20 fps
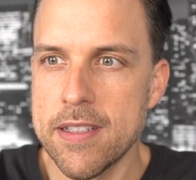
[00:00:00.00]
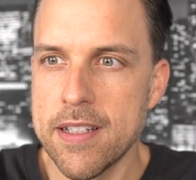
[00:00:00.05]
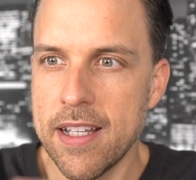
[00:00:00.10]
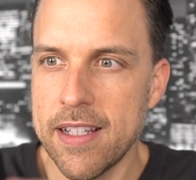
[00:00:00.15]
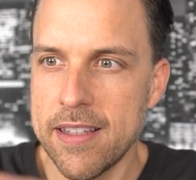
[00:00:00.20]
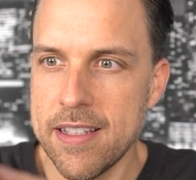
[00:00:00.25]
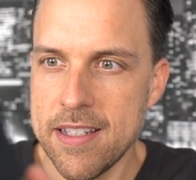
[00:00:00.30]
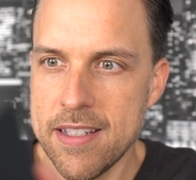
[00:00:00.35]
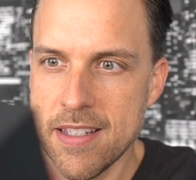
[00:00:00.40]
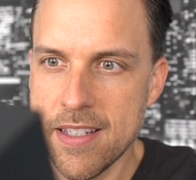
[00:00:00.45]
it's
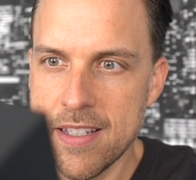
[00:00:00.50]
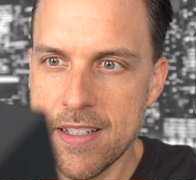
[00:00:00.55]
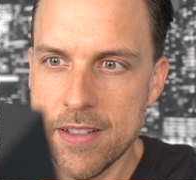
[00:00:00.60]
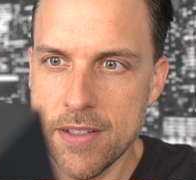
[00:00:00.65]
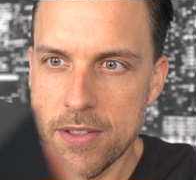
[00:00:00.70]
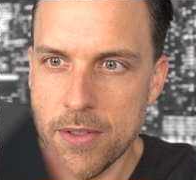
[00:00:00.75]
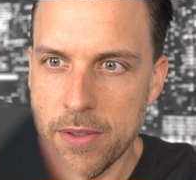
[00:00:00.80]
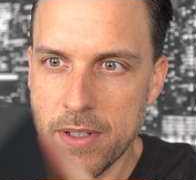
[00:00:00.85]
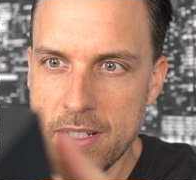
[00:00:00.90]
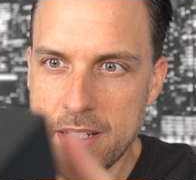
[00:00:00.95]
got these
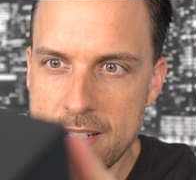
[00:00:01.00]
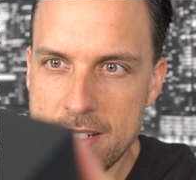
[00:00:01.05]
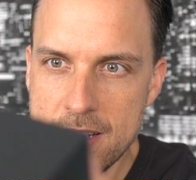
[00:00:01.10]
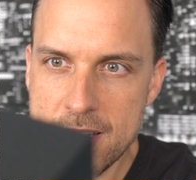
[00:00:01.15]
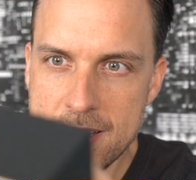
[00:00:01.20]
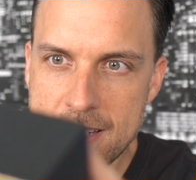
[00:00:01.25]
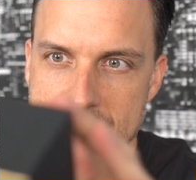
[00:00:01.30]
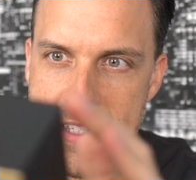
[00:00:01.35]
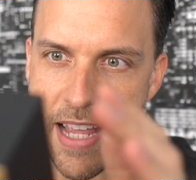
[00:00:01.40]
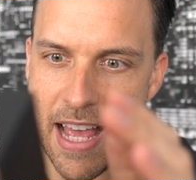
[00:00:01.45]
sort of
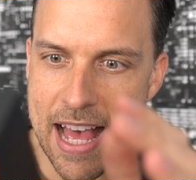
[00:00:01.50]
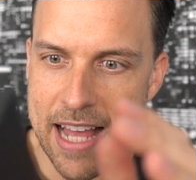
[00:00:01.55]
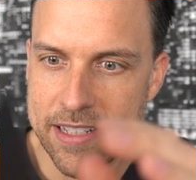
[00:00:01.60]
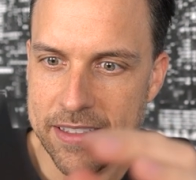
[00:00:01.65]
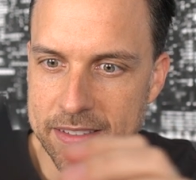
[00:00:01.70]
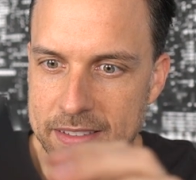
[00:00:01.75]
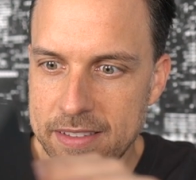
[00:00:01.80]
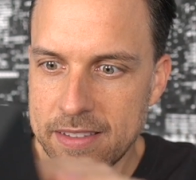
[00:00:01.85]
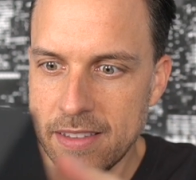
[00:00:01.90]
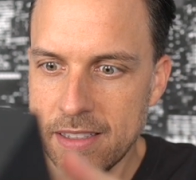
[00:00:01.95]

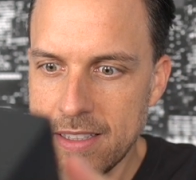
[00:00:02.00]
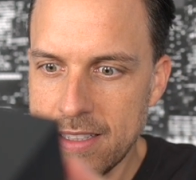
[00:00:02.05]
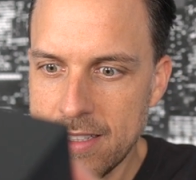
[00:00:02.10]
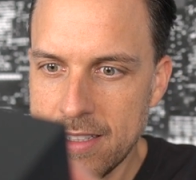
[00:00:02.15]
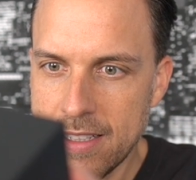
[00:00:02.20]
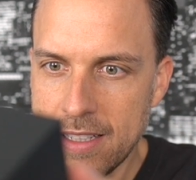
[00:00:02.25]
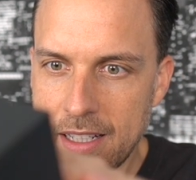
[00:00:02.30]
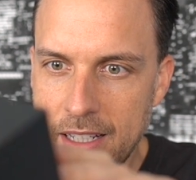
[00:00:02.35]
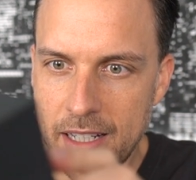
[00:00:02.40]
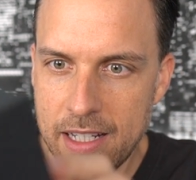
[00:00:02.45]
satin
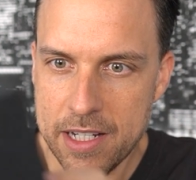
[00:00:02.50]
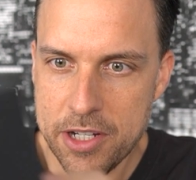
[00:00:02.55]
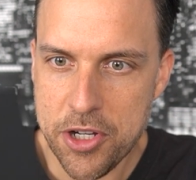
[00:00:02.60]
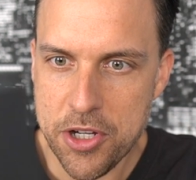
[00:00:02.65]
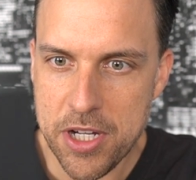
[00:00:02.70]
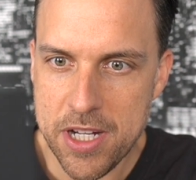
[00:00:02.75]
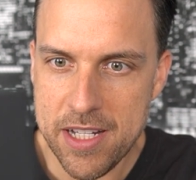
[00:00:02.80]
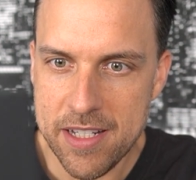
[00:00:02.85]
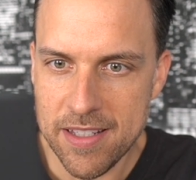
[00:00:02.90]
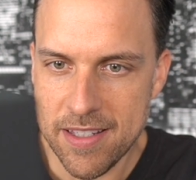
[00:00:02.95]
uh,
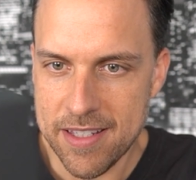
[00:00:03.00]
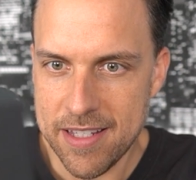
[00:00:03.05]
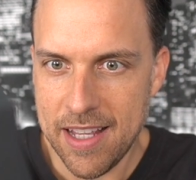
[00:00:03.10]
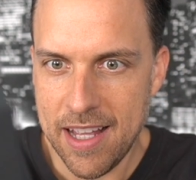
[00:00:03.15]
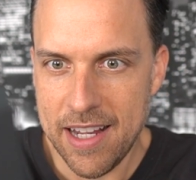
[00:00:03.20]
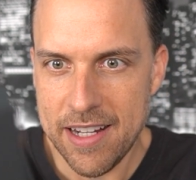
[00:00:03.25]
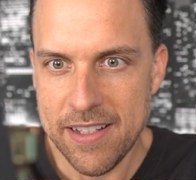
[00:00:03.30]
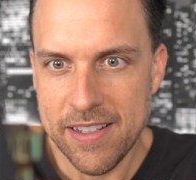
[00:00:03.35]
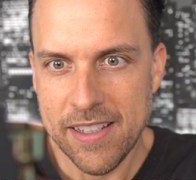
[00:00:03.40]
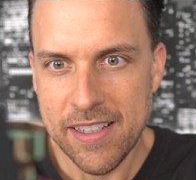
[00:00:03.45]
sheet
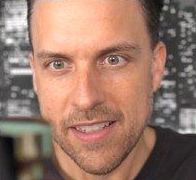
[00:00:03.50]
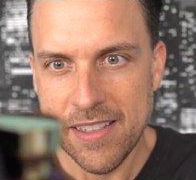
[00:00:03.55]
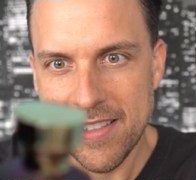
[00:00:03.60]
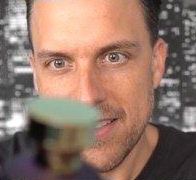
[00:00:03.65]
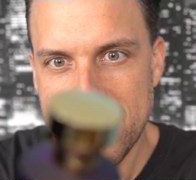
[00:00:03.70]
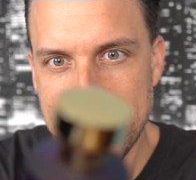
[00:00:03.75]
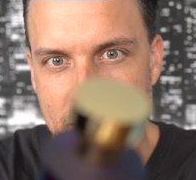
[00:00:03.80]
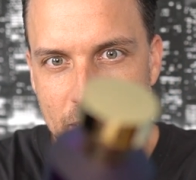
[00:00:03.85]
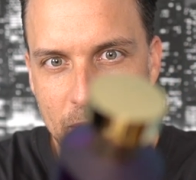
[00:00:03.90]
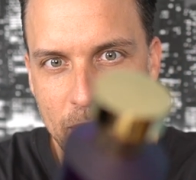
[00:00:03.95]
inside.
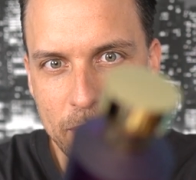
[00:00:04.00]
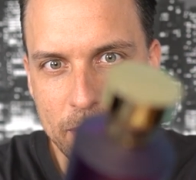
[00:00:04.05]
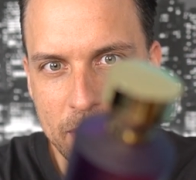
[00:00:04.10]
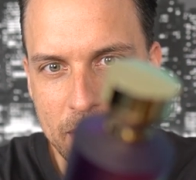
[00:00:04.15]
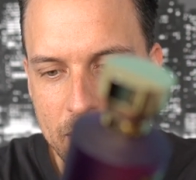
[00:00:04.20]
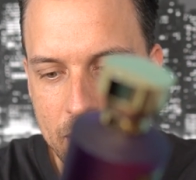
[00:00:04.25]
So